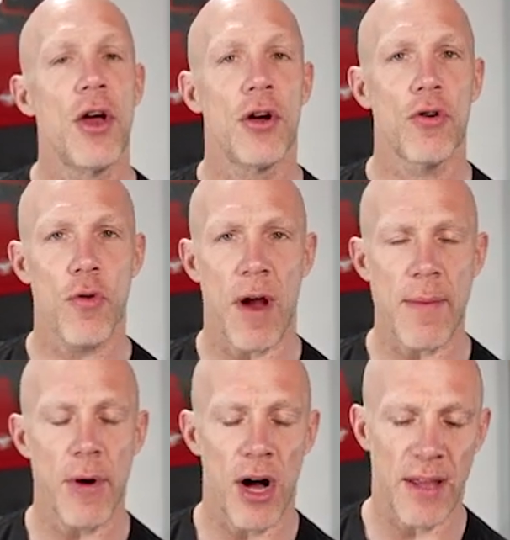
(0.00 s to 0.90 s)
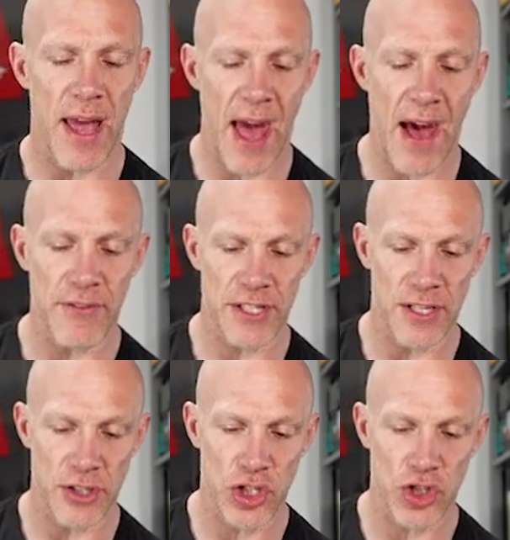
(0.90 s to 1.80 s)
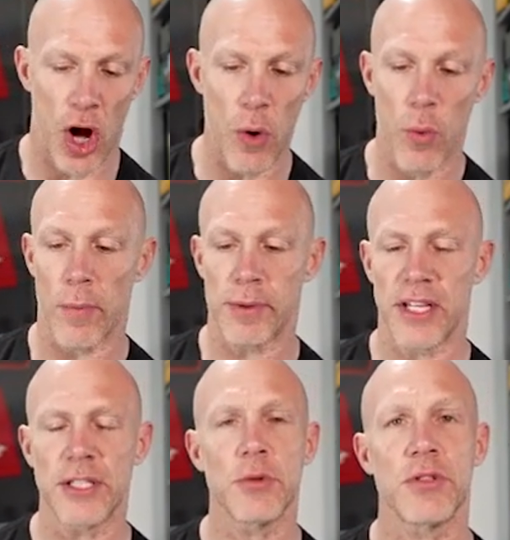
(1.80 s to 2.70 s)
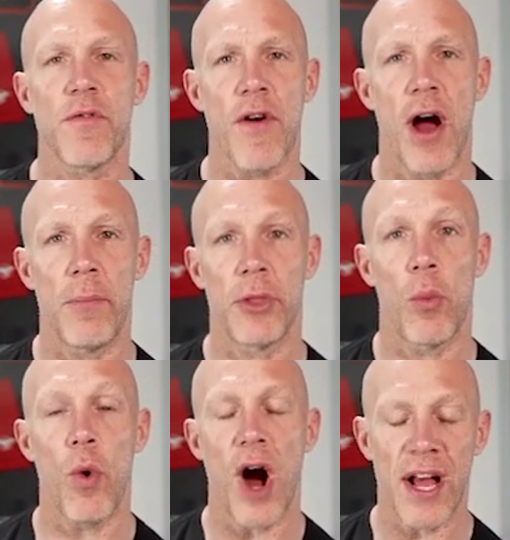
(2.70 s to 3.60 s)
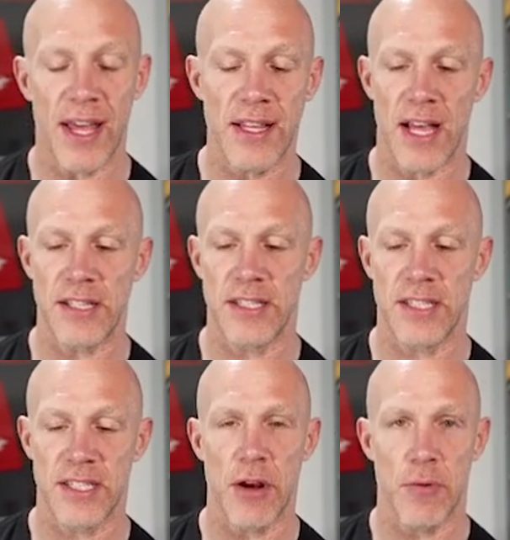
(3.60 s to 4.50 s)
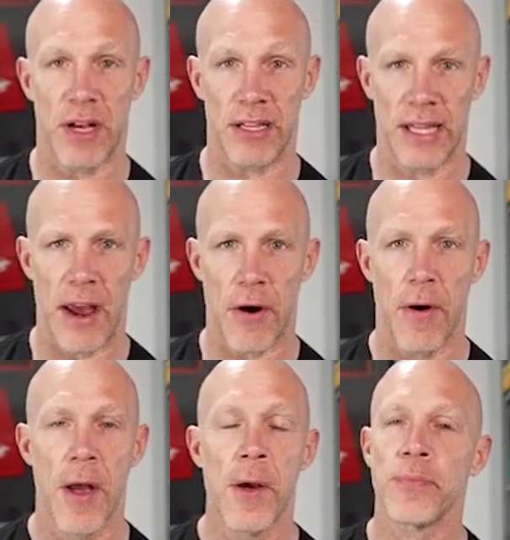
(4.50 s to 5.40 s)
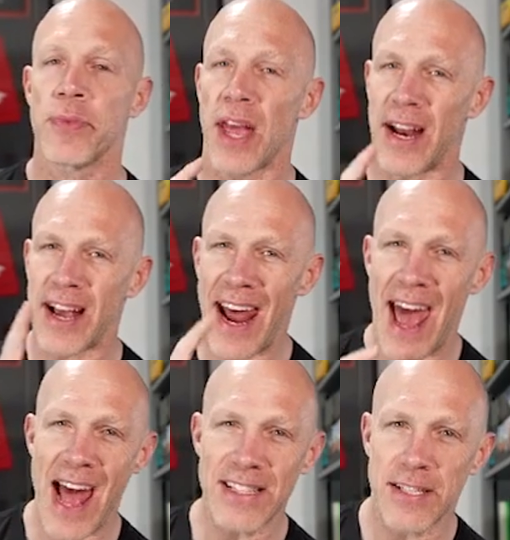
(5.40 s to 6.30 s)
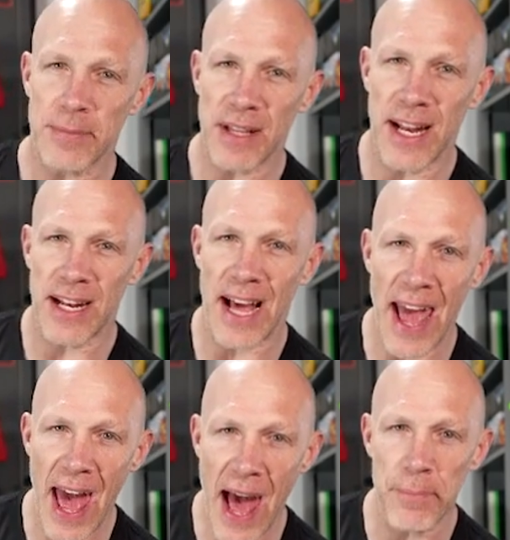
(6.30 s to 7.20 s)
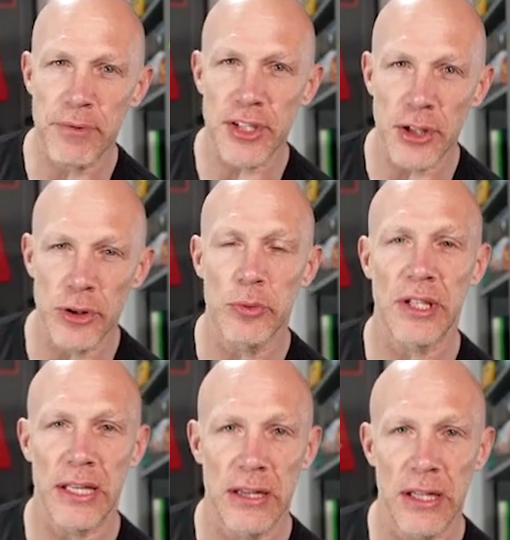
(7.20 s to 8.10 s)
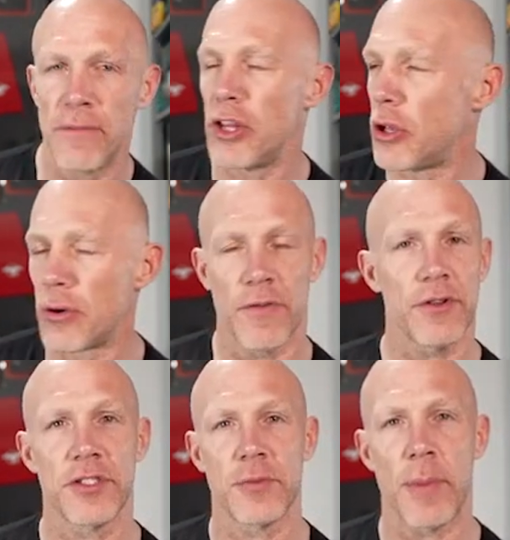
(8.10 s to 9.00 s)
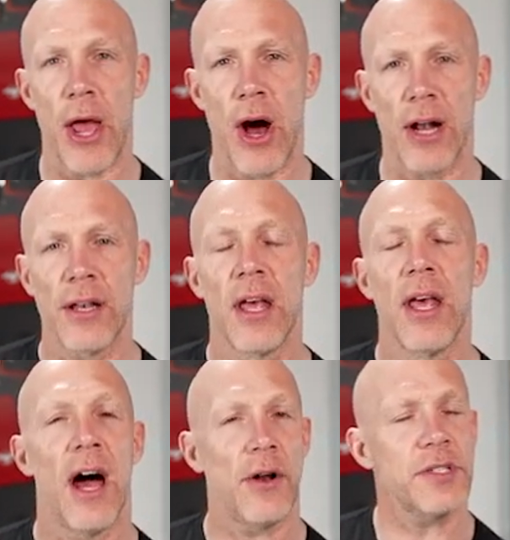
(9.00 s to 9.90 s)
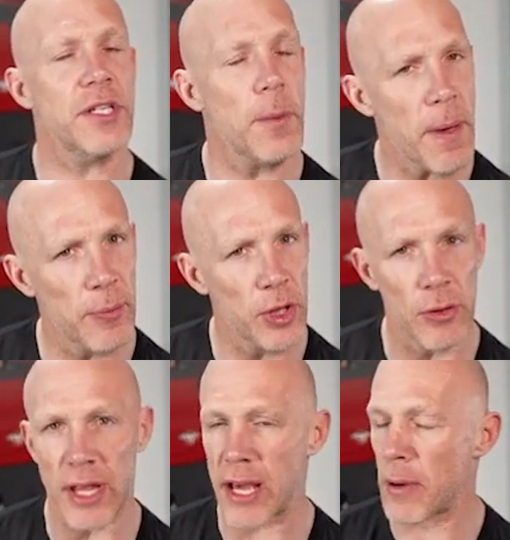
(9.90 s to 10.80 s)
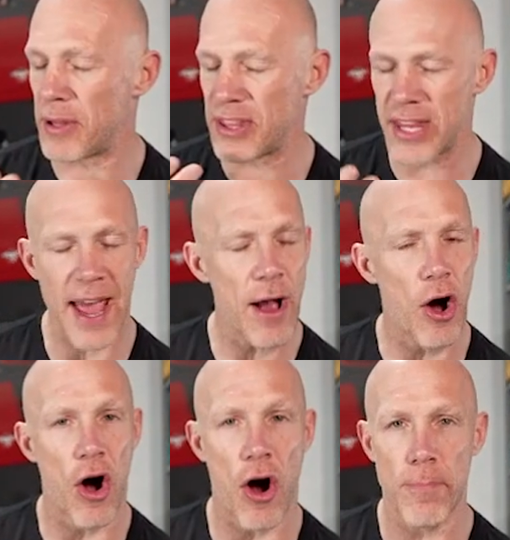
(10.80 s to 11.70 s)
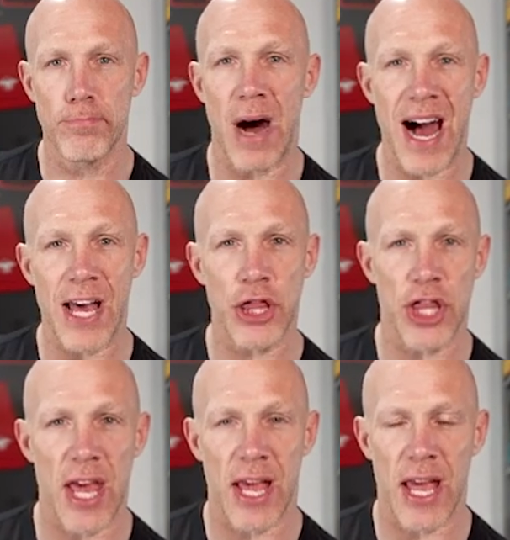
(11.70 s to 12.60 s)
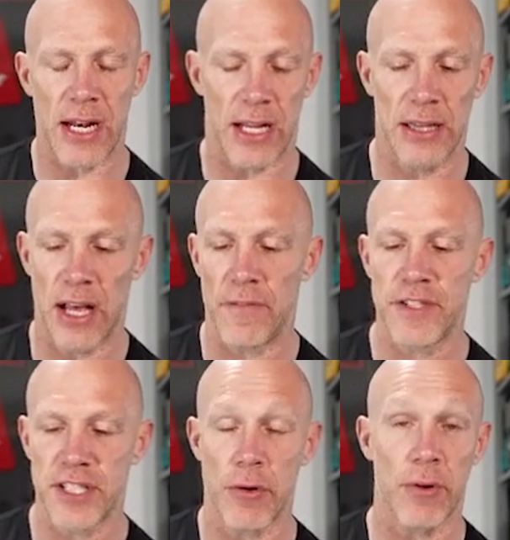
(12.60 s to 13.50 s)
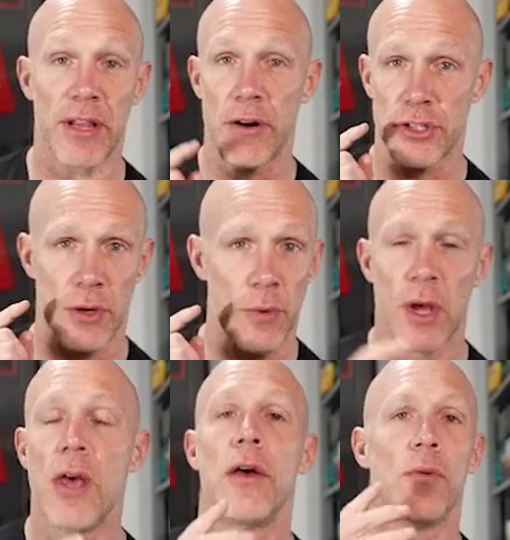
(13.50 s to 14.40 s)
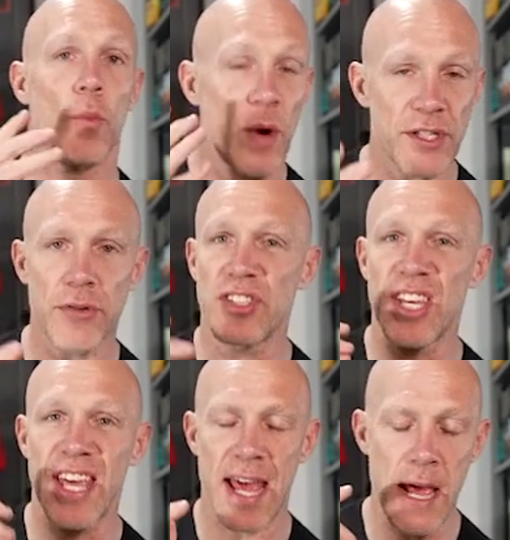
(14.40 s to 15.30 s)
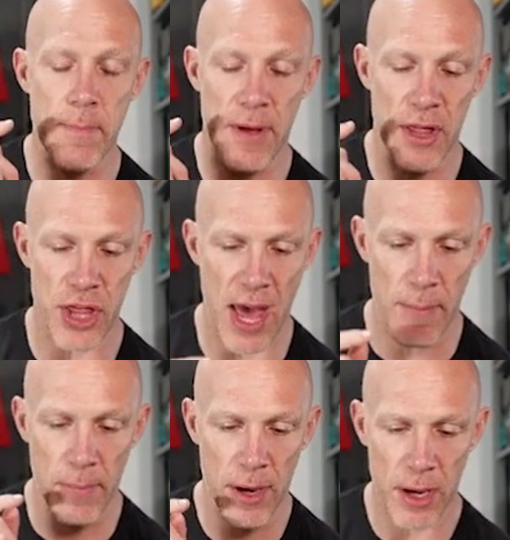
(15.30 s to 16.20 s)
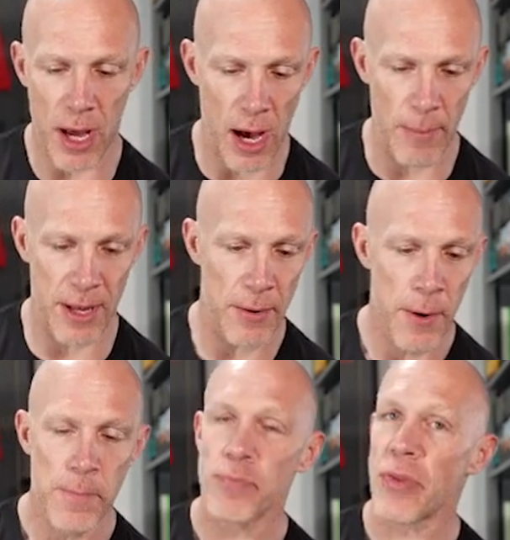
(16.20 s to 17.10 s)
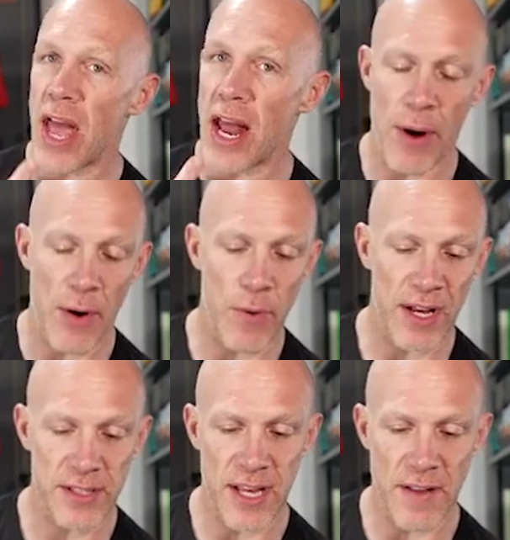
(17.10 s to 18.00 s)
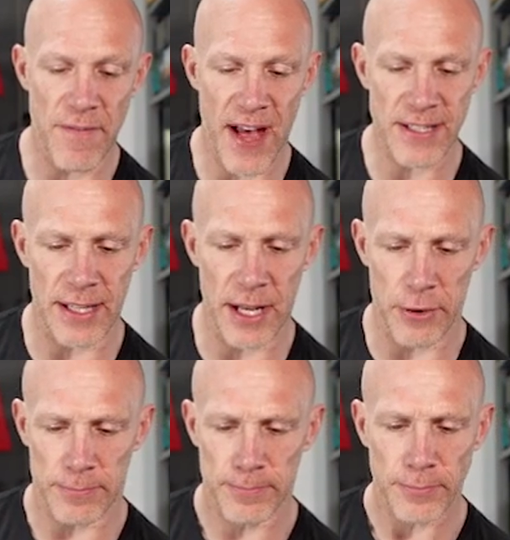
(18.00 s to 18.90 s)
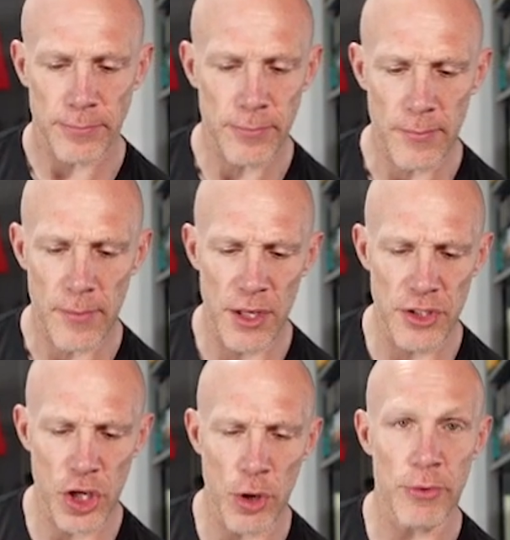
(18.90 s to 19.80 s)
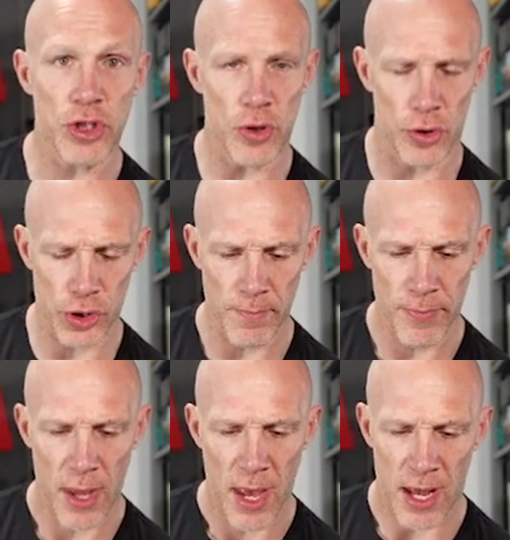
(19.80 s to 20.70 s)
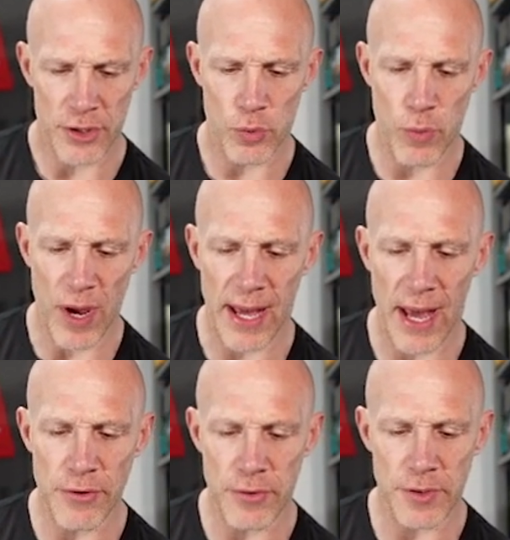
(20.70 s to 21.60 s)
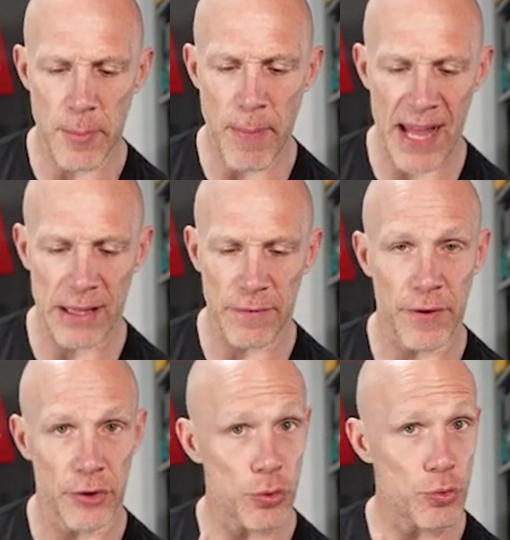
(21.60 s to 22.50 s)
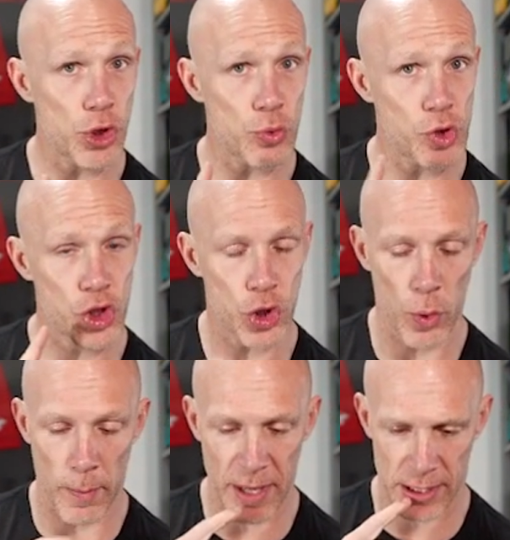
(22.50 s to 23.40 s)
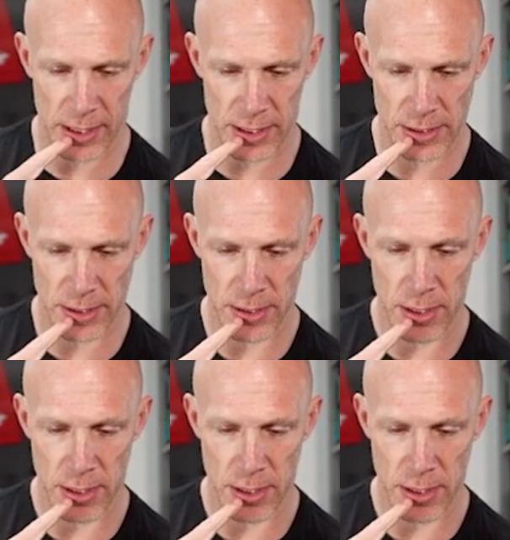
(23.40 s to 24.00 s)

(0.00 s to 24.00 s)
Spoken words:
Greymond Avacyn Stalwart. But this was from The Walking Dead Secret Lair. And I got to add something in. I absolutely love the Universes Beyond. I know some people don't like them, but they are my thing, and I love Secret Lair. So Wizards, keep them coming. Anyway, Rick, Steadfast Leader. He's a human soldier, and as Rick enters the battlefield, you choose two abilities.